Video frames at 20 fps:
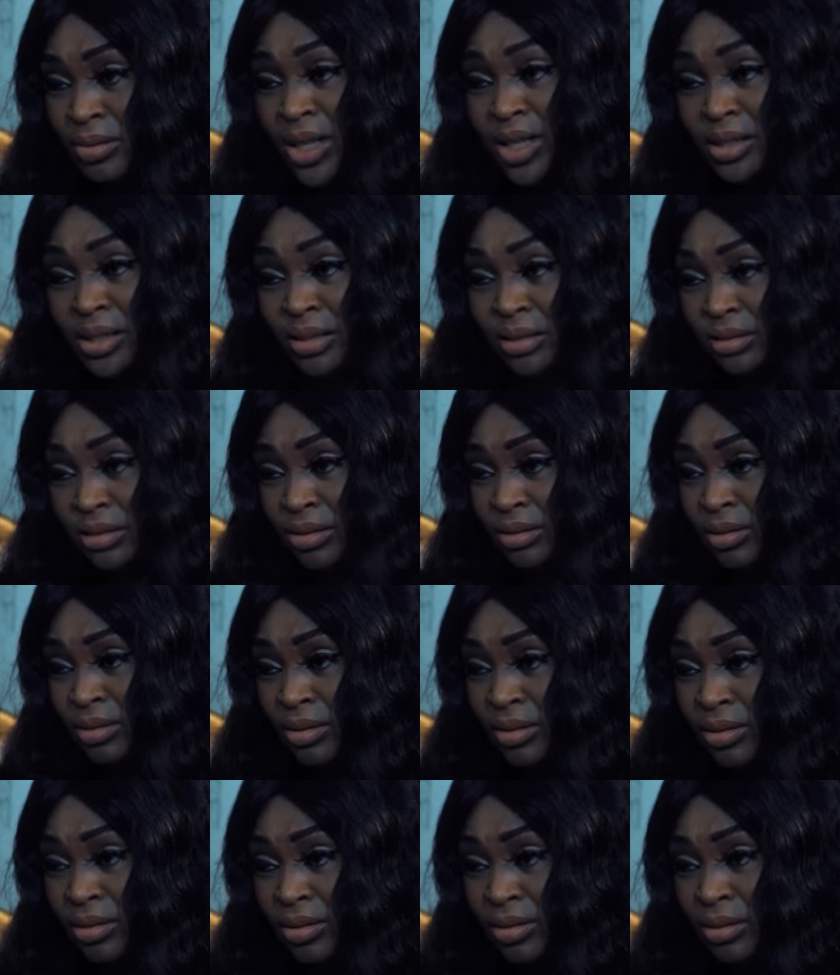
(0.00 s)
Daddy,
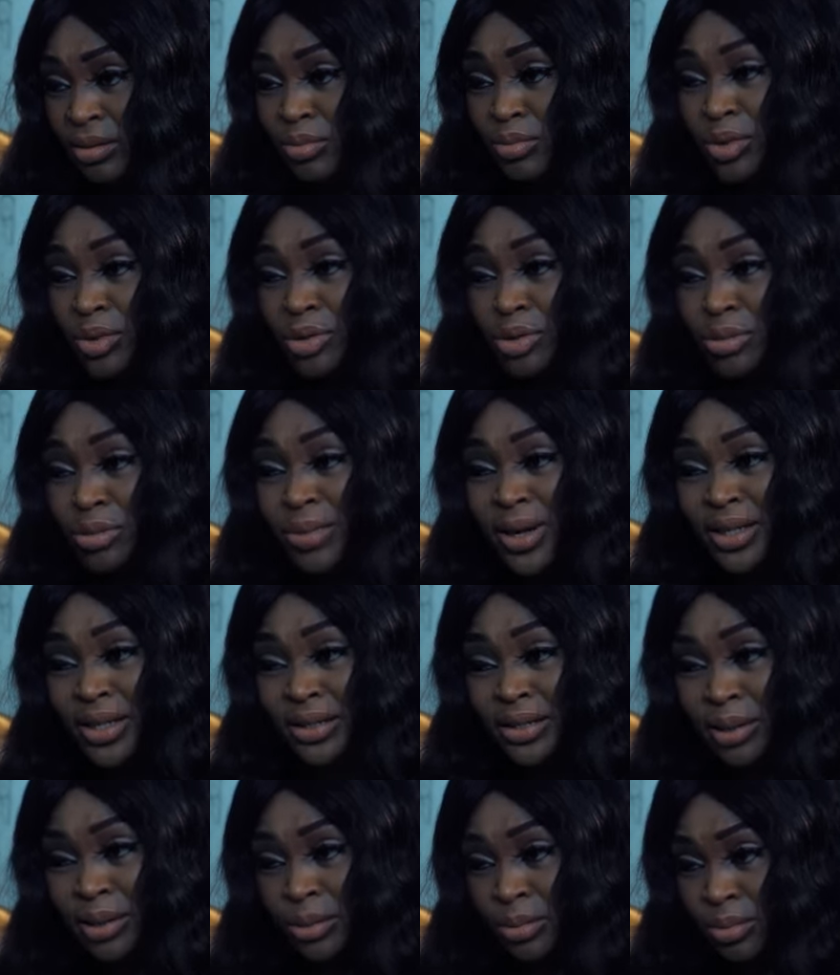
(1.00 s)
bring your
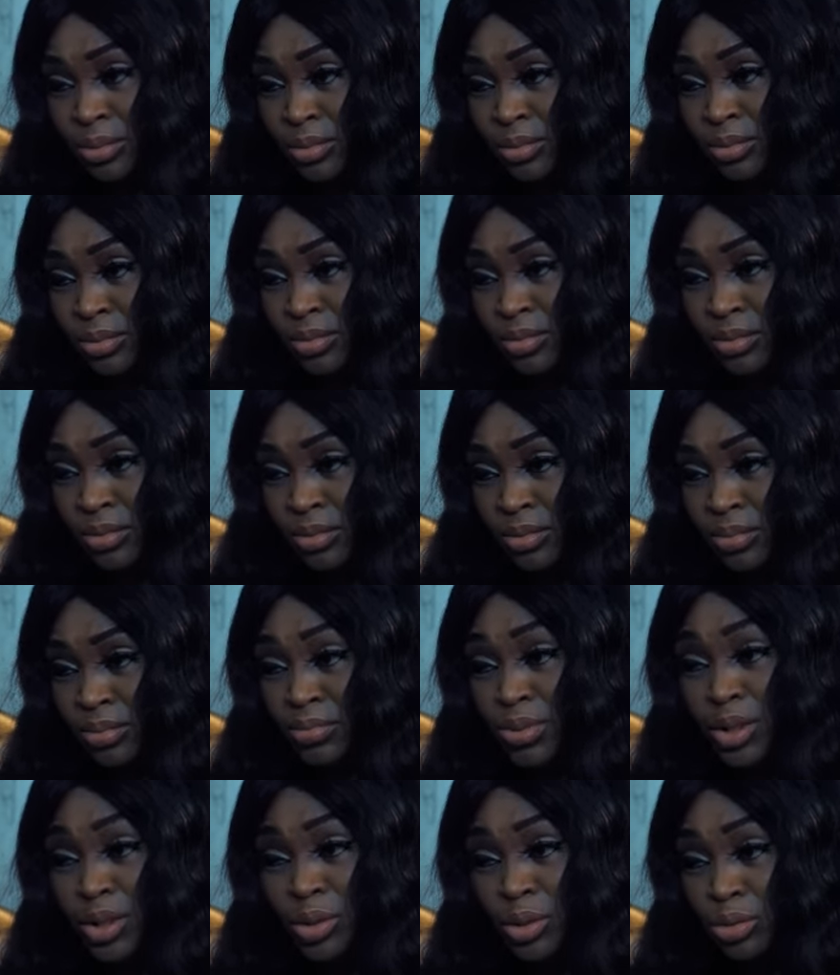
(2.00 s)
mind down.
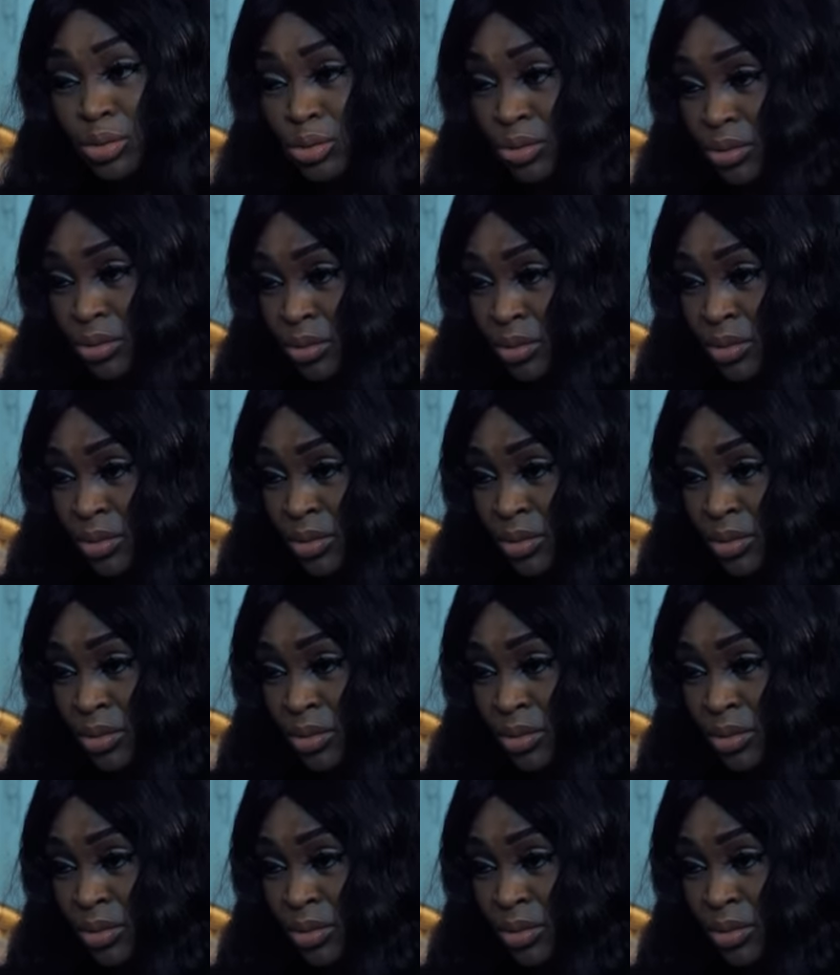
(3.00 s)
Biko, no.